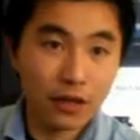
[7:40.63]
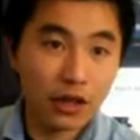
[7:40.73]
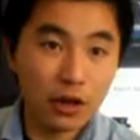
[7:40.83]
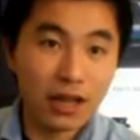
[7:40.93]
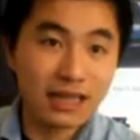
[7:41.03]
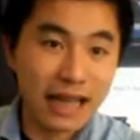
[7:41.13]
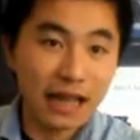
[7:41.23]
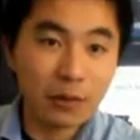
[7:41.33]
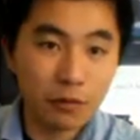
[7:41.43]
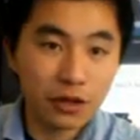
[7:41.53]
They know
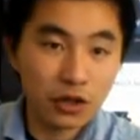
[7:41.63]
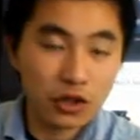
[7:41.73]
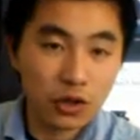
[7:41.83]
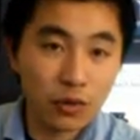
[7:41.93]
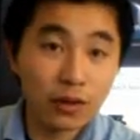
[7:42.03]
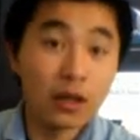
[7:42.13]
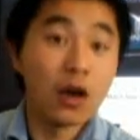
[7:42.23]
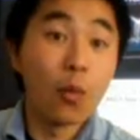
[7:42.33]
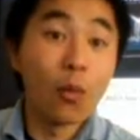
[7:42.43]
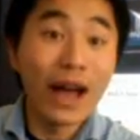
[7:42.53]
exactly what you're doing,
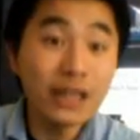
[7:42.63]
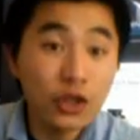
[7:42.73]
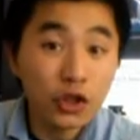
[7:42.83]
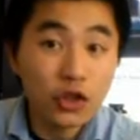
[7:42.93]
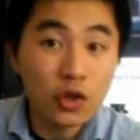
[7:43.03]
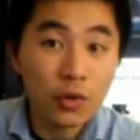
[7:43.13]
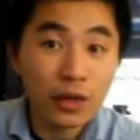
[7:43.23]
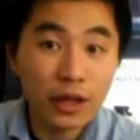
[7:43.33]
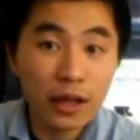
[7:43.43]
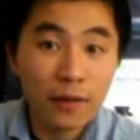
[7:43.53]
when you're
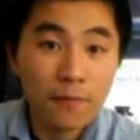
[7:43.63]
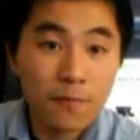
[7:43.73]
doing it,